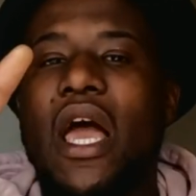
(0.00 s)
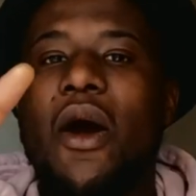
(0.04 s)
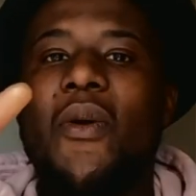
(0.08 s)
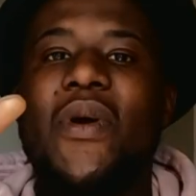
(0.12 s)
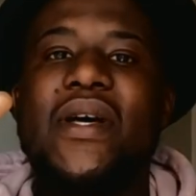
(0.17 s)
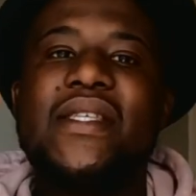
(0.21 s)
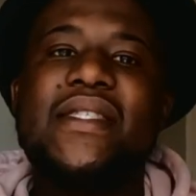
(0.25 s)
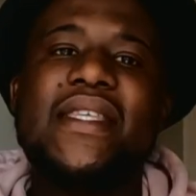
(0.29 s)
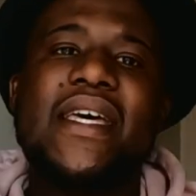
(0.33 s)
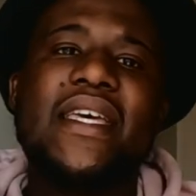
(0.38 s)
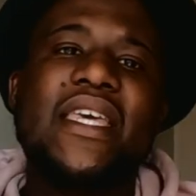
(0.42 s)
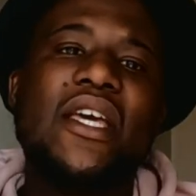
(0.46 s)

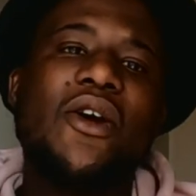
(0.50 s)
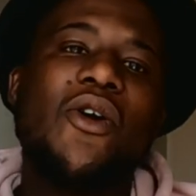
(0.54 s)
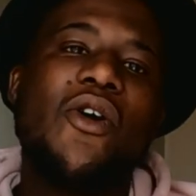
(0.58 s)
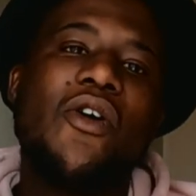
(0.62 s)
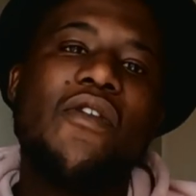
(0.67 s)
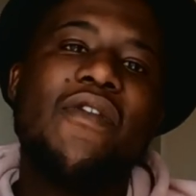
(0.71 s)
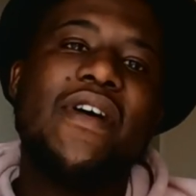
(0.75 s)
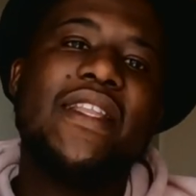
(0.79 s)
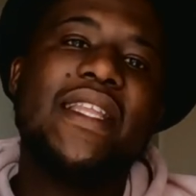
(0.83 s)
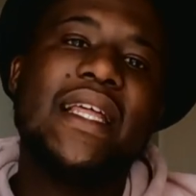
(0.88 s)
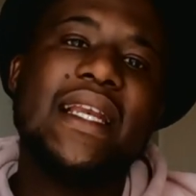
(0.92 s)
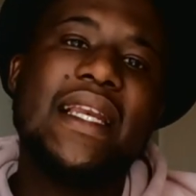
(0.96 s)
was taking
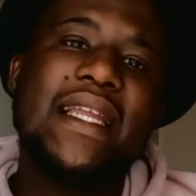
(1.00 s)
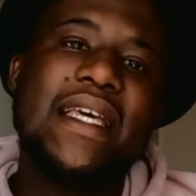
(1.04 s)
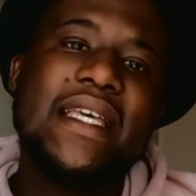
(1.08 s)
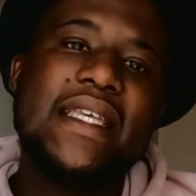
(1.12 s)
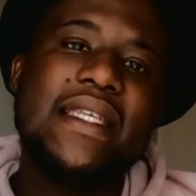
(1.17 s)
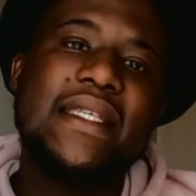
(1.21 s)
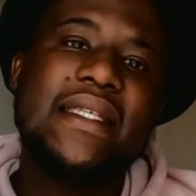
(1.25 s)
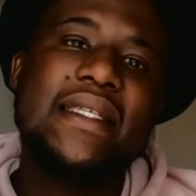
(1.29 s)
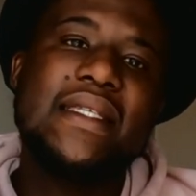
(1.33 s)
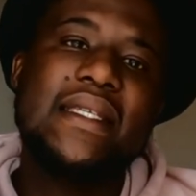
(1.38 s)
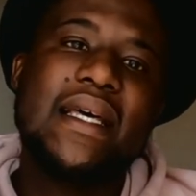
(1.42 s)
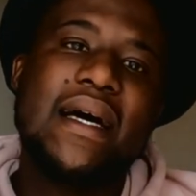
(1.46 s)
over the
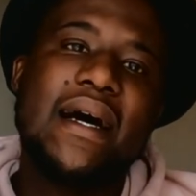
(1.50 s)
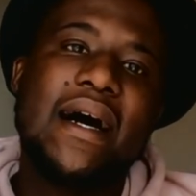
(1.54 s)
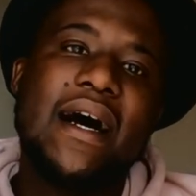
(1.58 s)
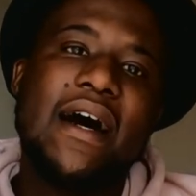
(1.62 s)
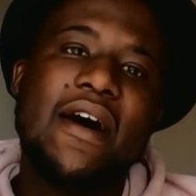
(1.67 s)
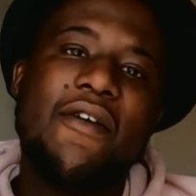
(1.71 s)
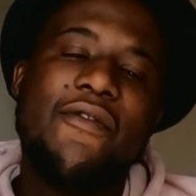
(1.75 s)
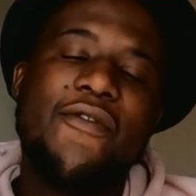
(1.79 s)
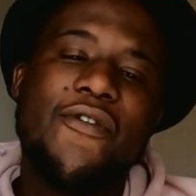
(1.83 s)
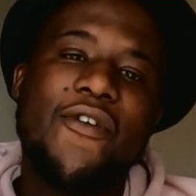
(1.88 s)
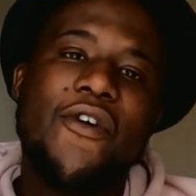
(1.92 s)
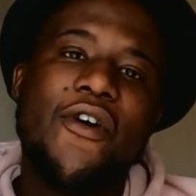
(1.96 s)
lease
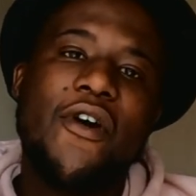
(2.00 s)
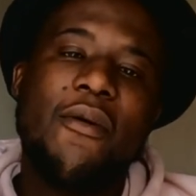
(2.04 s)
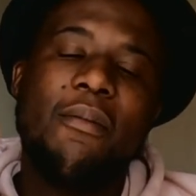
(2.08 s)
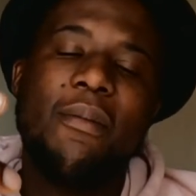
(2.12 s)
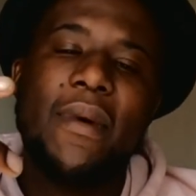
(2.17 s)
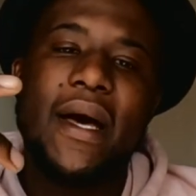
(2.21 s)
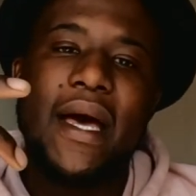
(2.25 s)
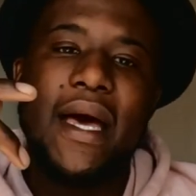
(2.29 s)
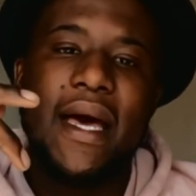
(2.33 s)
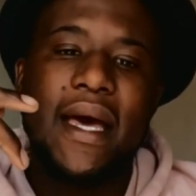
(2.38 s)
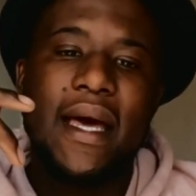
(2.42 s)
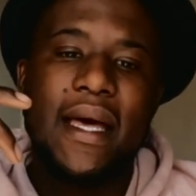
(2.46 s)

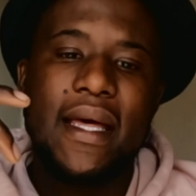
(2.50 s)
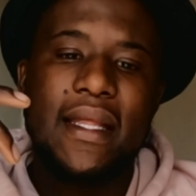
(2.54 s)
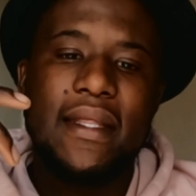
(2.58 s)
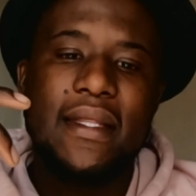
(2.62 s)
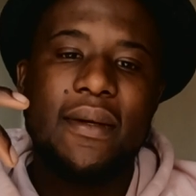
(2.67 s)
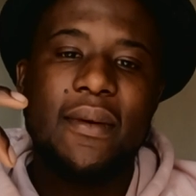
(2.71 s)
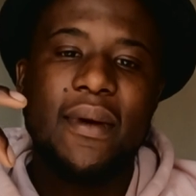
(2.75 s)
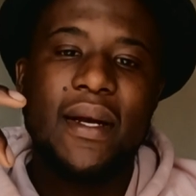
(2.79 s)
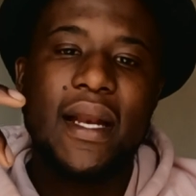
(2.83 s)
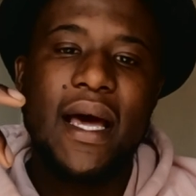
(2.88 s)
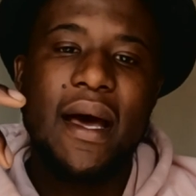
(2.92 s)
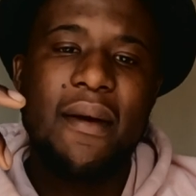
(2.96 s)
from, and
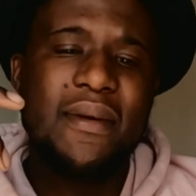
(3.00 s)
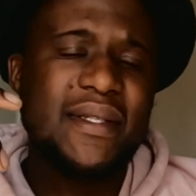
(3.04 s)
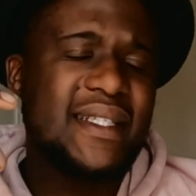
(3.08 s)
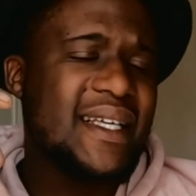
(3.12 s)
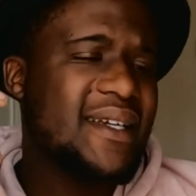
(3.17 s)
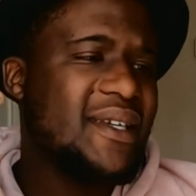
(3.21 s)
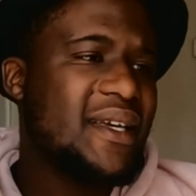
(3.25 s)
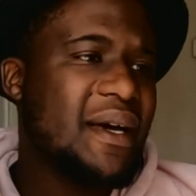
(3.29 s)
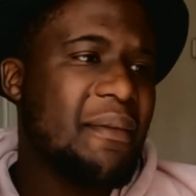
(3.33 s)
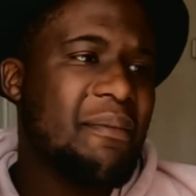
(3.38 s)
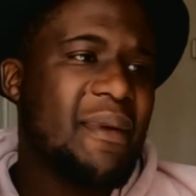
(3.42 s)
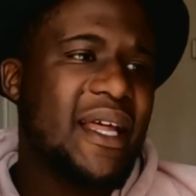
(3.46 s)
they were, I was
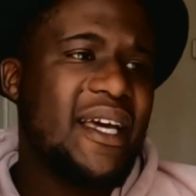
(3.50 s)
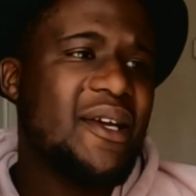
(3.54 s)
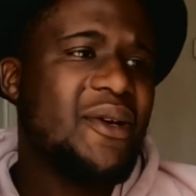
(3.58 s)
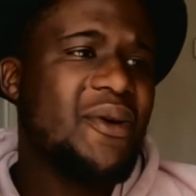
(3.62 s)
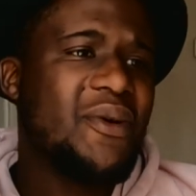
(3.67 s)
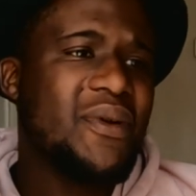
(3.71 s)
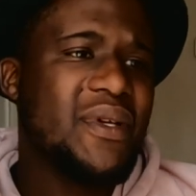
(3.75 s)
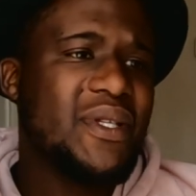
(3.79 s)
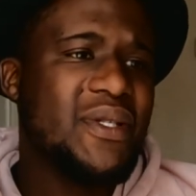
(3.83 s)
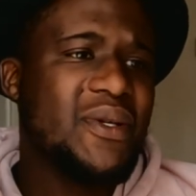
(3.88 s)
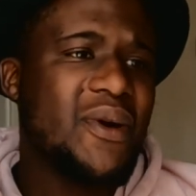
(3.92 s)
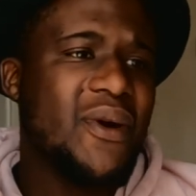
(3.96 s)
like, I'm like,
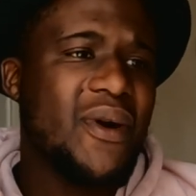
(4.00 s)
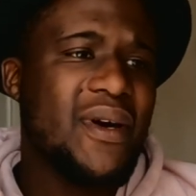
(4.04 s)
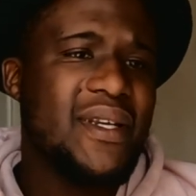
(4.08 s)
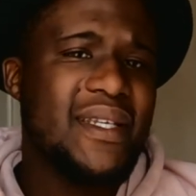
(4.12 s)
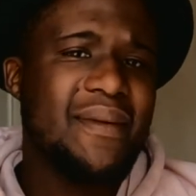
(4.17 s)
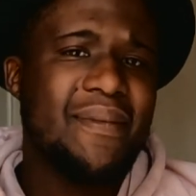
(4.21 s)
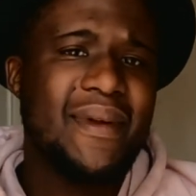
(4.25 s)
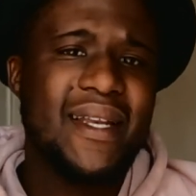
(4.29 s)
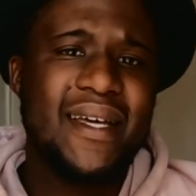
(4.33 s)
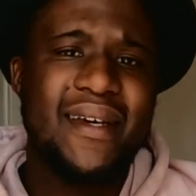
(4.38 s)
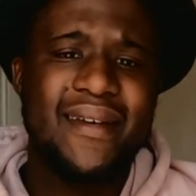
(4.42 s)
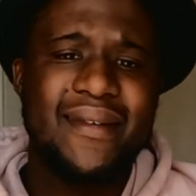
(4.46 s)
yo, it's hot.
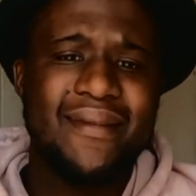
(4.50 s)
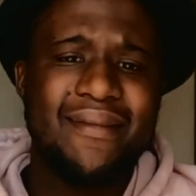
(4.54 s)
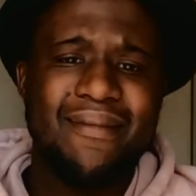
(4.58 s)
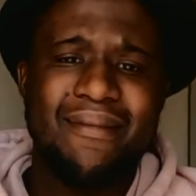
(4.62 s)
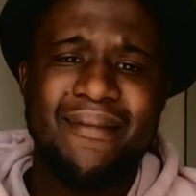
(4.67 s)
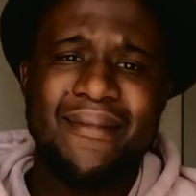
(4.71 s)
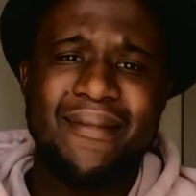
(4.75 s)
They were like,